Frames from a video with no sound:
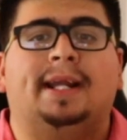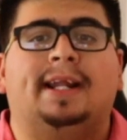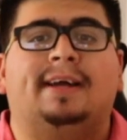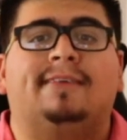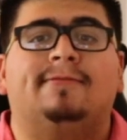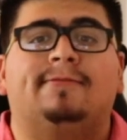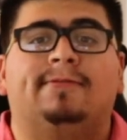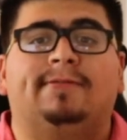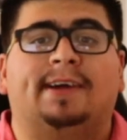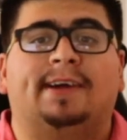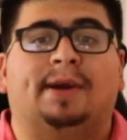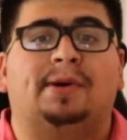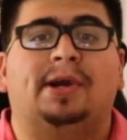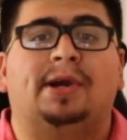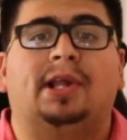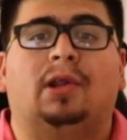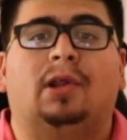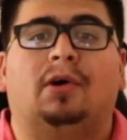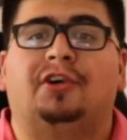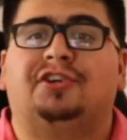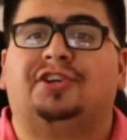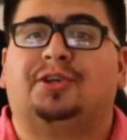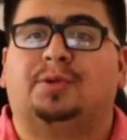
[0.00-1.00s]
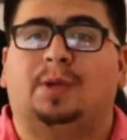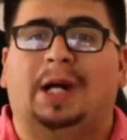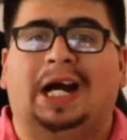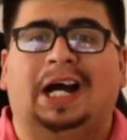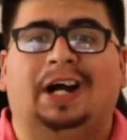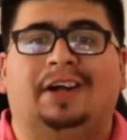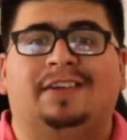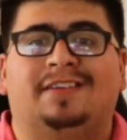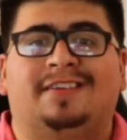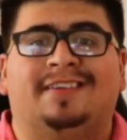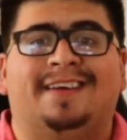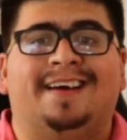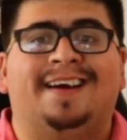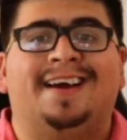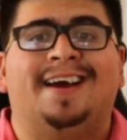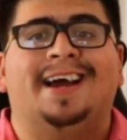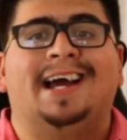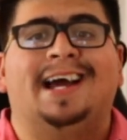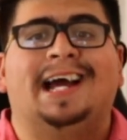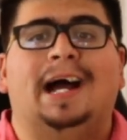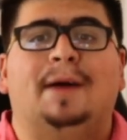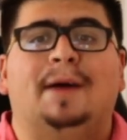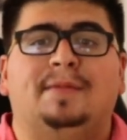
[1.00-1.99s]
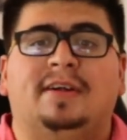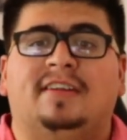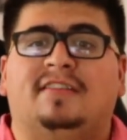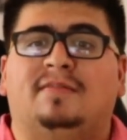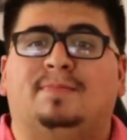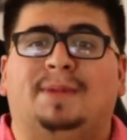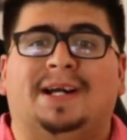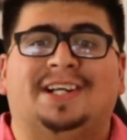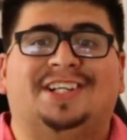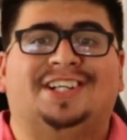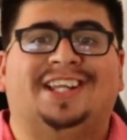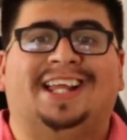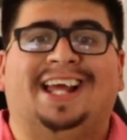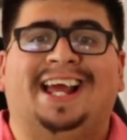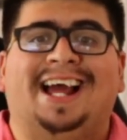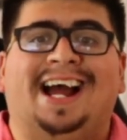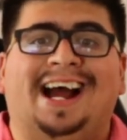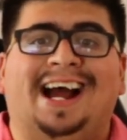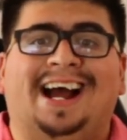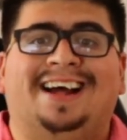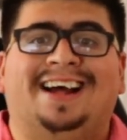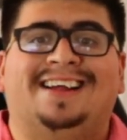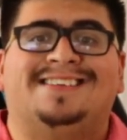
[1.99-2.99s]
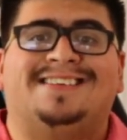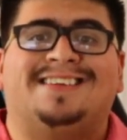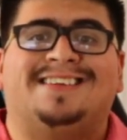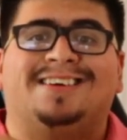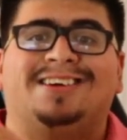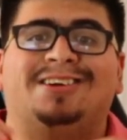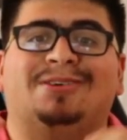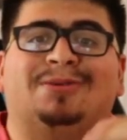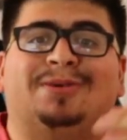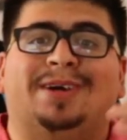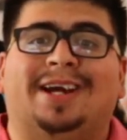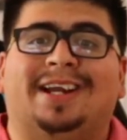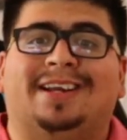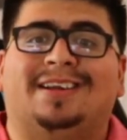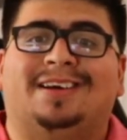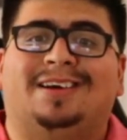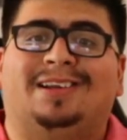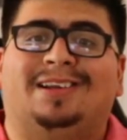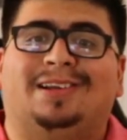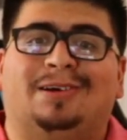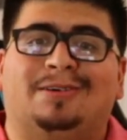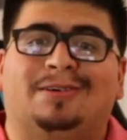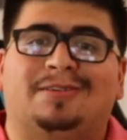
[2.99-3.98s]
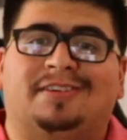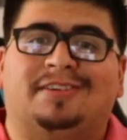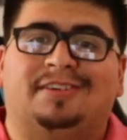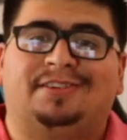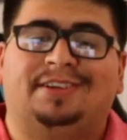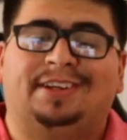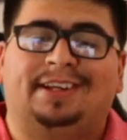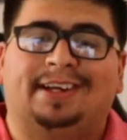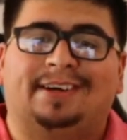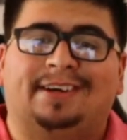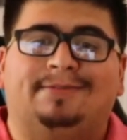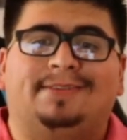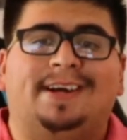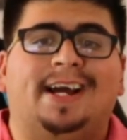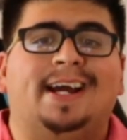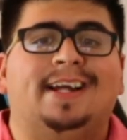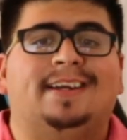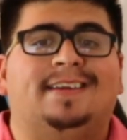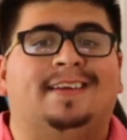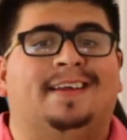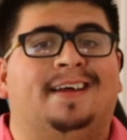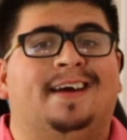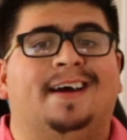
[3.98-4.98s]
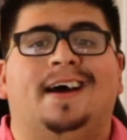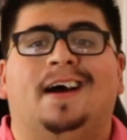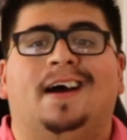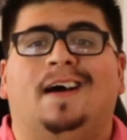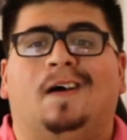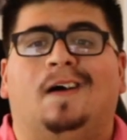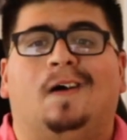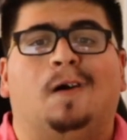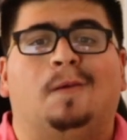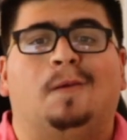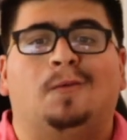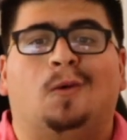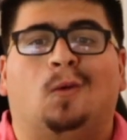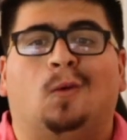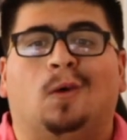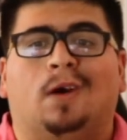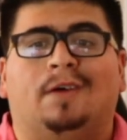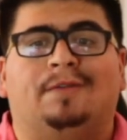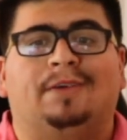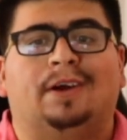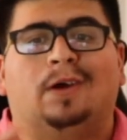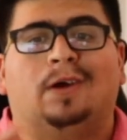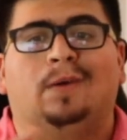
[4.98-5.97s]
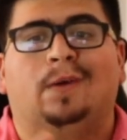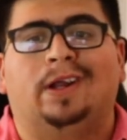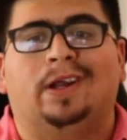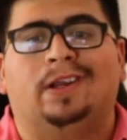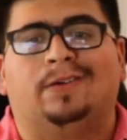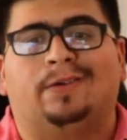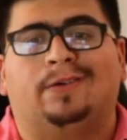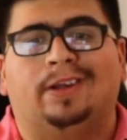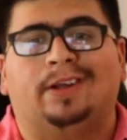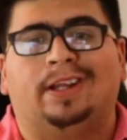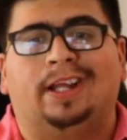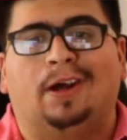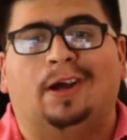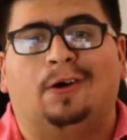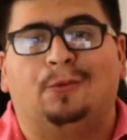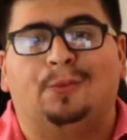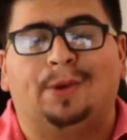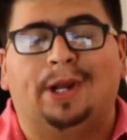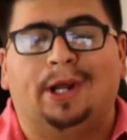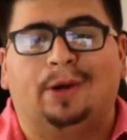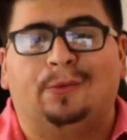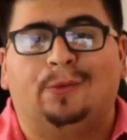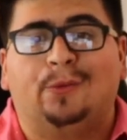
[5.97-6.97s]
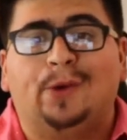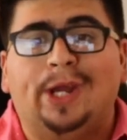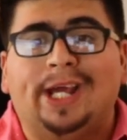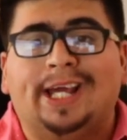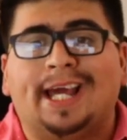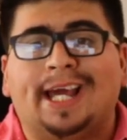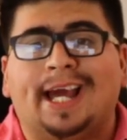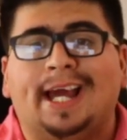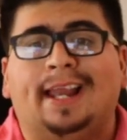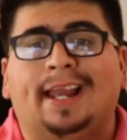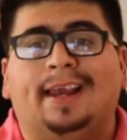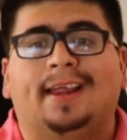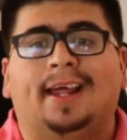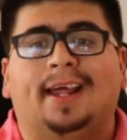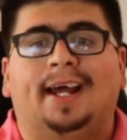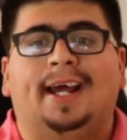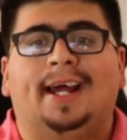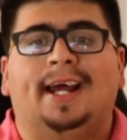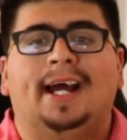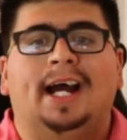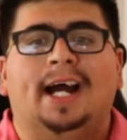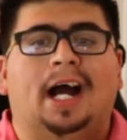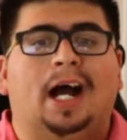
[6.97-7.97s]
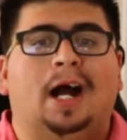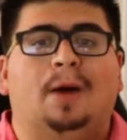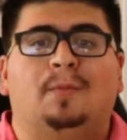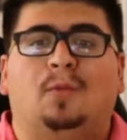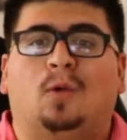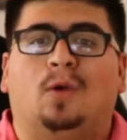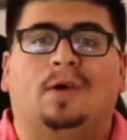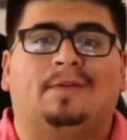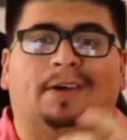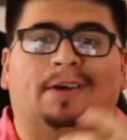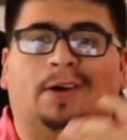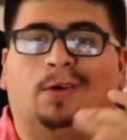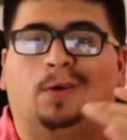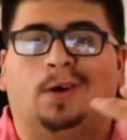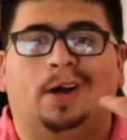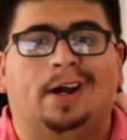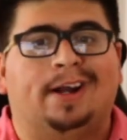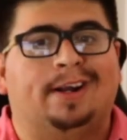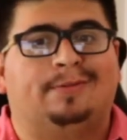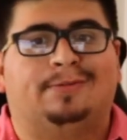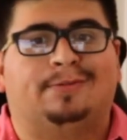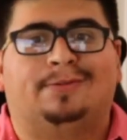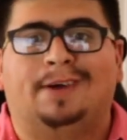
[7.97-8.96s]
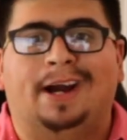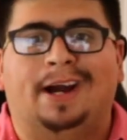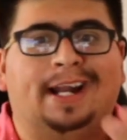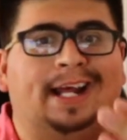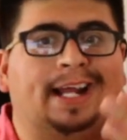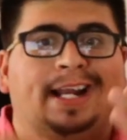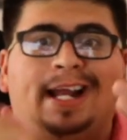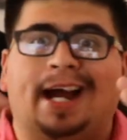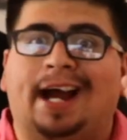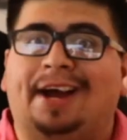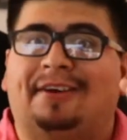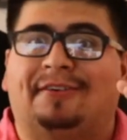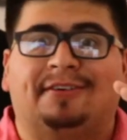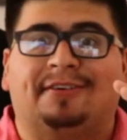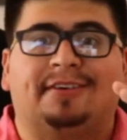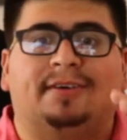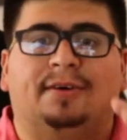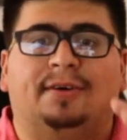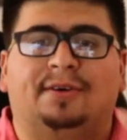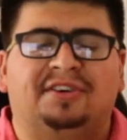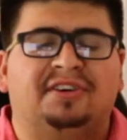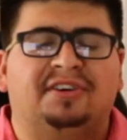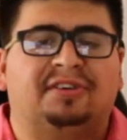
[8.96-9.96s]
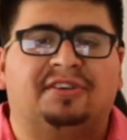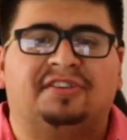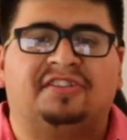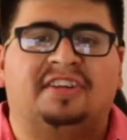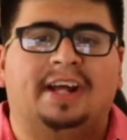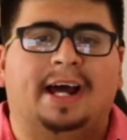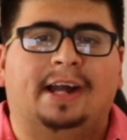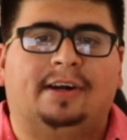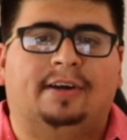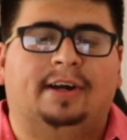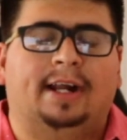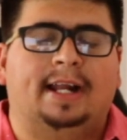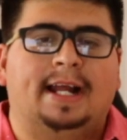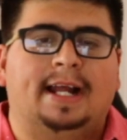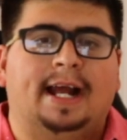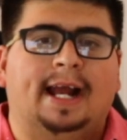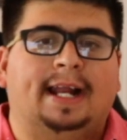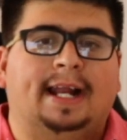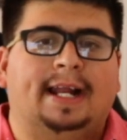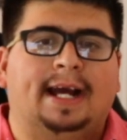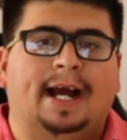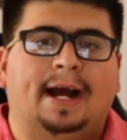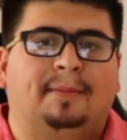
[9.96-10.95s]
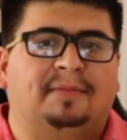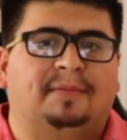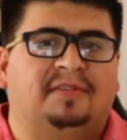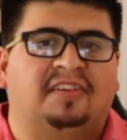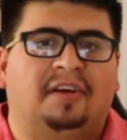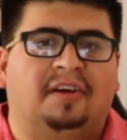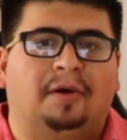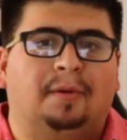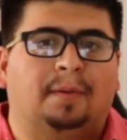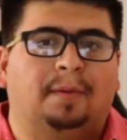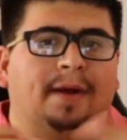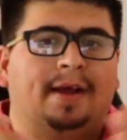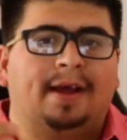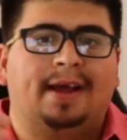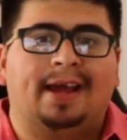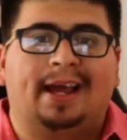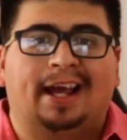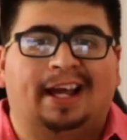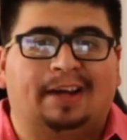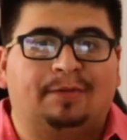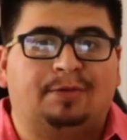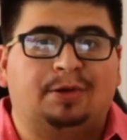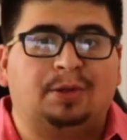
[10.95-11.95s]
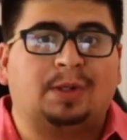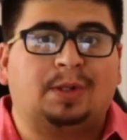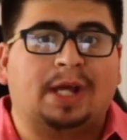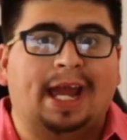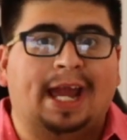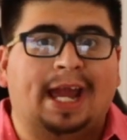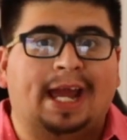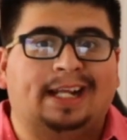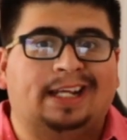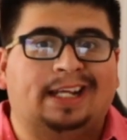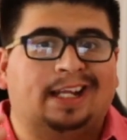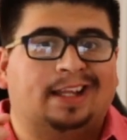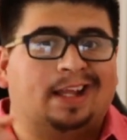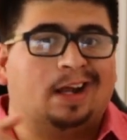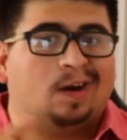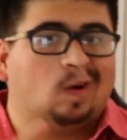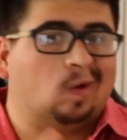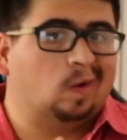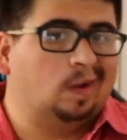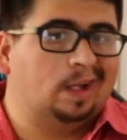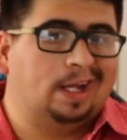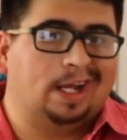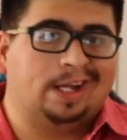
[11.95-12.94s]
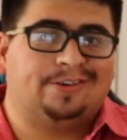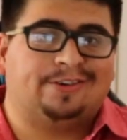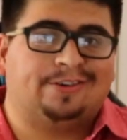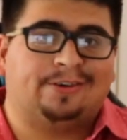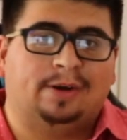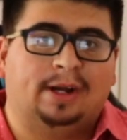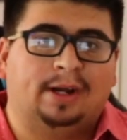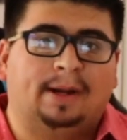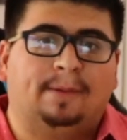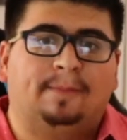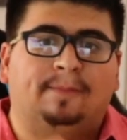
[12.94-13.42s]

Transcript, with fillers: very large crowds, um, especially as you get closer to the event, um, or if you're going during the opening weekend um, or if you're going on a Friday night or, or, or Saturday night. Um, so if you can get that early entry,